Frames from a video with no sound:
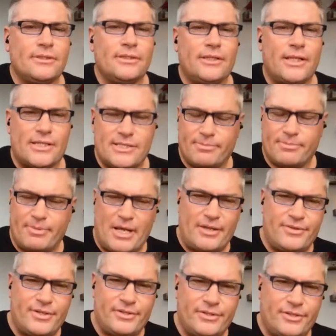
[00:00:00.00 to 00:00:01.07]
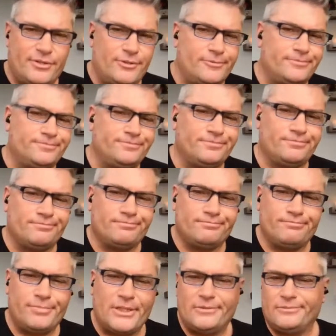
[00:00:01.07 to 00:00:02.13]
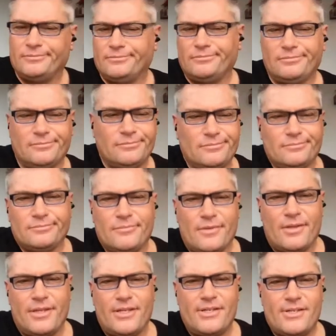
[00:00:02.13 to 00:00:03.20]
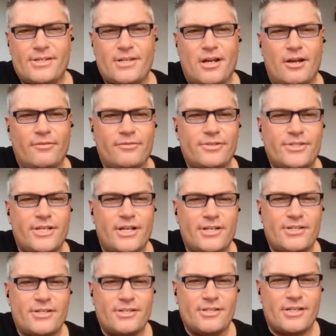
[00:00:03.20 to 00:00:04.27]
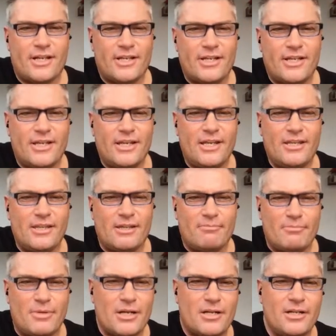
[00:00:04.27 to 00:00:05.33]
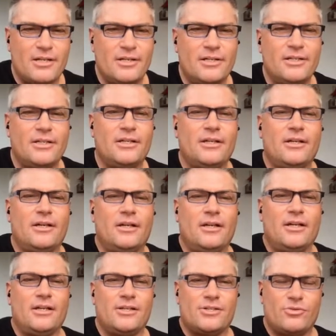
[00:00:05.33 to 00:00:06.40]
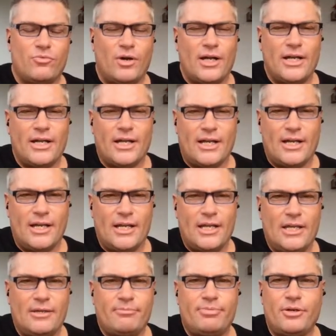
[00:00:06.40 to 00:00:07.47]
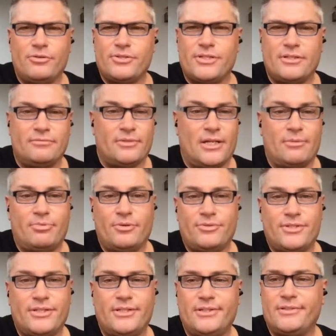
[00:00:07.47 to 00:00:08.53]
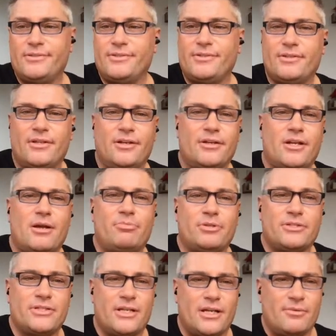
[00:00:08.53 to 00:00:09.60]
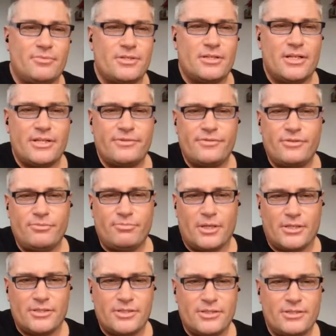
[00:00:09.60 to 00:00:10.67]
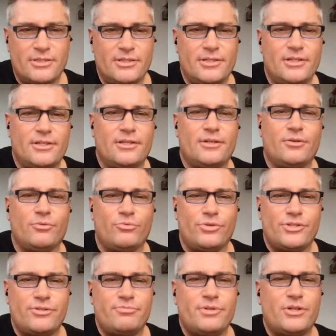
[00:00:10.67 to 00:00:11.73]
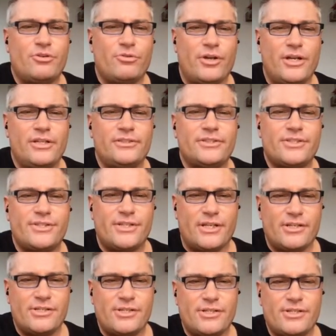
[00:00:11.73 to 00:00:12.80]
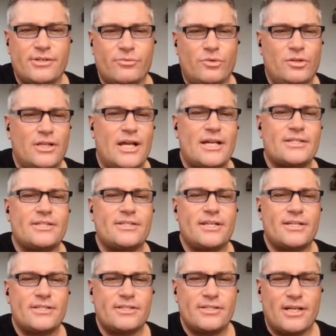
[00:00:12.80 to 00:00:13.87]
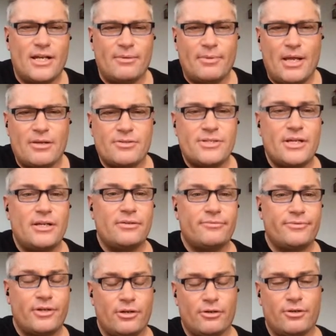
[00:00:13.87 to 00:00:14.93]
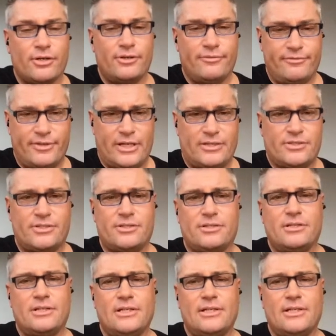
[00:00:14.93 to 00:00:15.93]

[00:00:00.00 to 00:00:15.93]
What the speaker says: That's a bad thing to do. But these conversations, like getting in the muck, is why I posted a couple of times in the last few months. We should be creating distinctions that will last the test of time outside of current events.